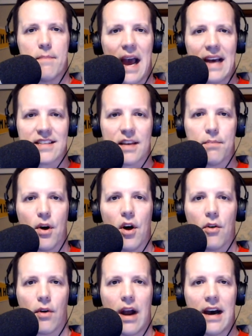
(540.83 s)

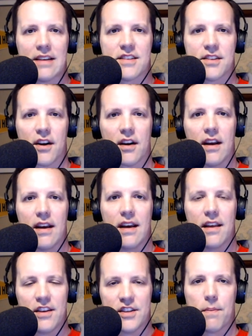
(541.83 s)
basketball roster
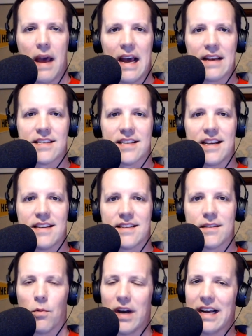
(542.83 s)
this past
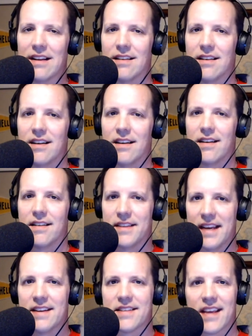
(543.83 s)
season, well,
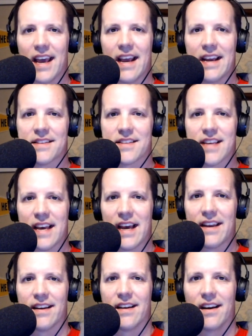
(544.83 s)
Dennis Gates
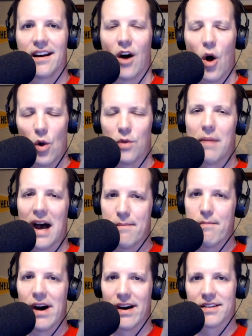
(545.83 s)
said, hold my
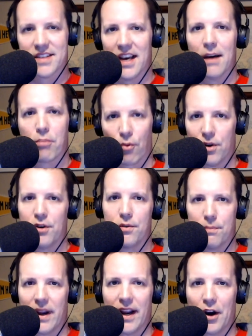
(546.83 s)
mugs up, root
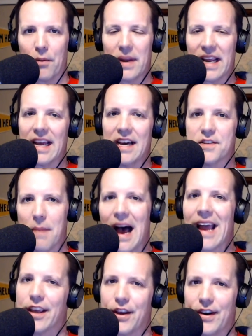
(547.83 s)
beer, because
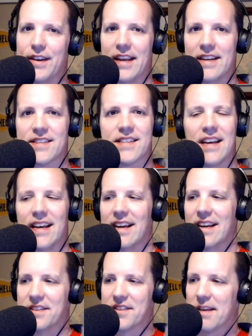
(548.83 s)
my goodness,
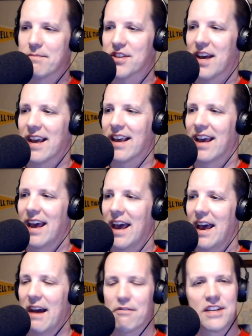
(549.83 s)
it seems like
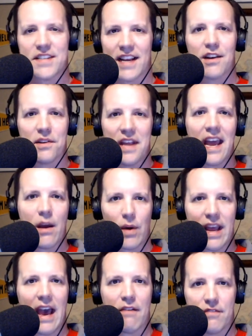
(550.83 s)
every single day
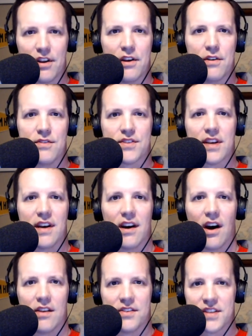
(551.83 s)
we have news
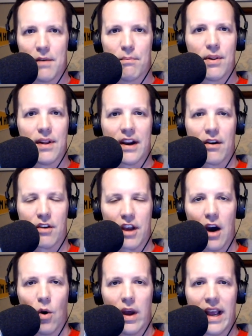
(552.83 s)
on some player
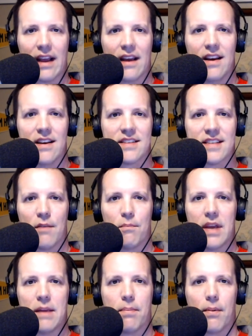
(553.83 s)
going, some
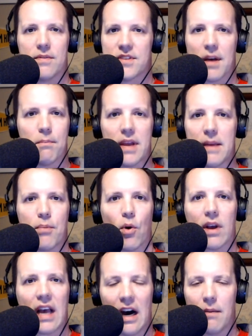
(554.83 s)

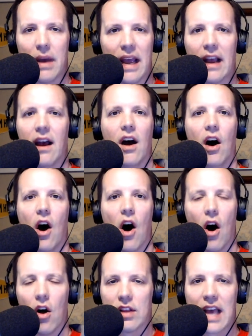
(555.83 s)
people coming,
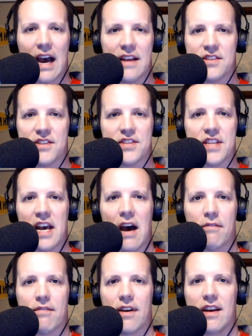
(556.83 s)
all kinds of
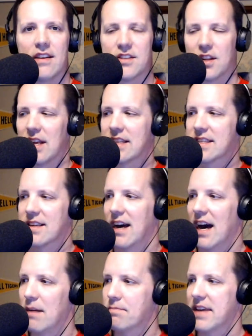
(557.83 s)
stuff. So let's
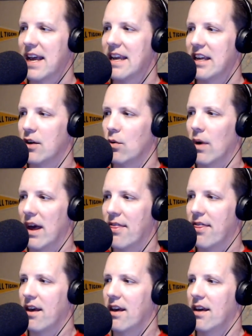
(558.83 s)
update you with
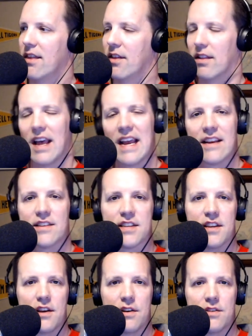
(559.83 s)
the latest
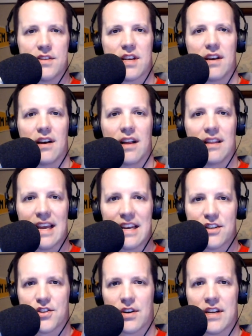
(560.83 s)
news, the
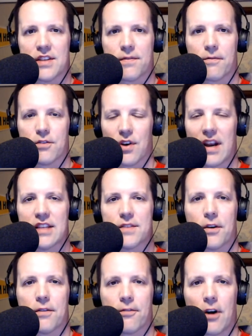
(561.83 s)
latest
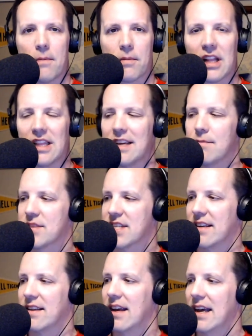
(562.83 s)
transfer from
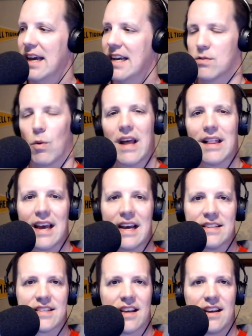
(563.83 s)
Clemson, as well
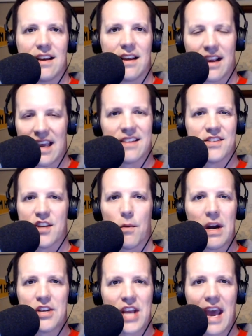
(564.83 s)
as, again, so
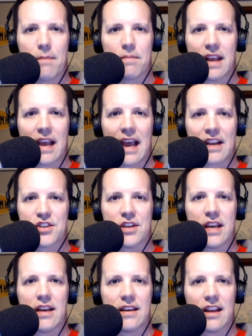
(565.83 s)
much happening. I
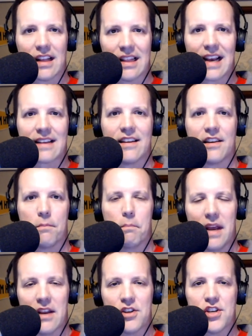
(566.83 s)
actually neglected to
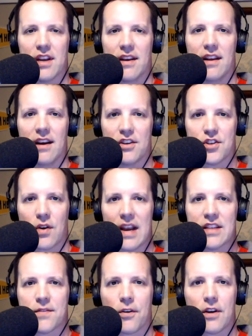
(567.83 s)
mention a
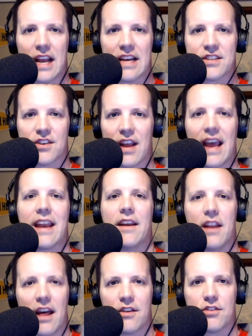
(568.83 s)
transfer yesterday and
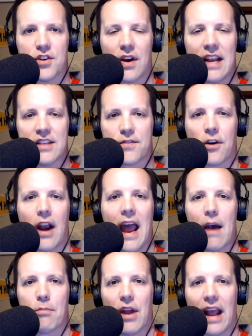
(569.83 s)
another transfer
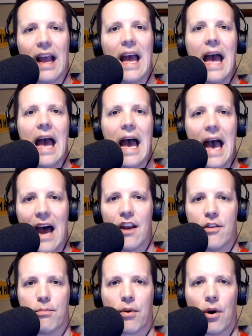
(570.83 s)
happening out of
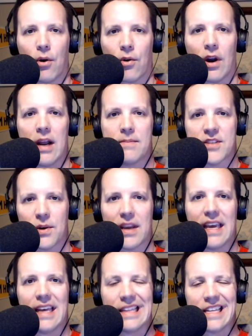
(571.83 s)
the program. So
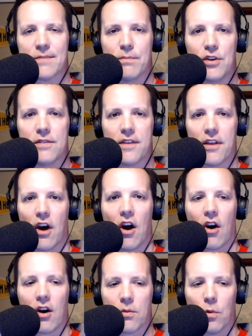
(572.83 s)
again, let's move to the
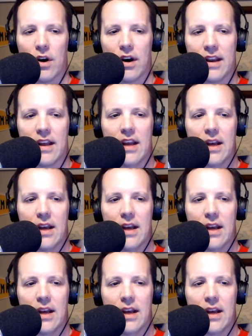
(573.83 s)
hardwood.